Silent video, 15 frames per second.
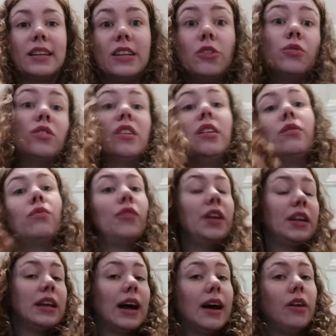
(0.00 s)
he used to live
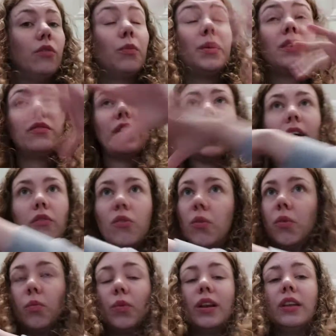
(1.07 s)
really high up, even higher up
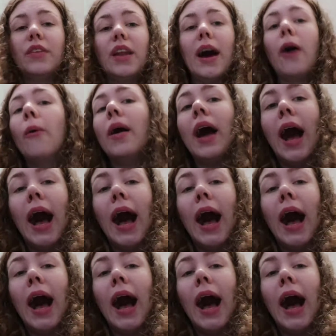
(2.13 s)
than we live now.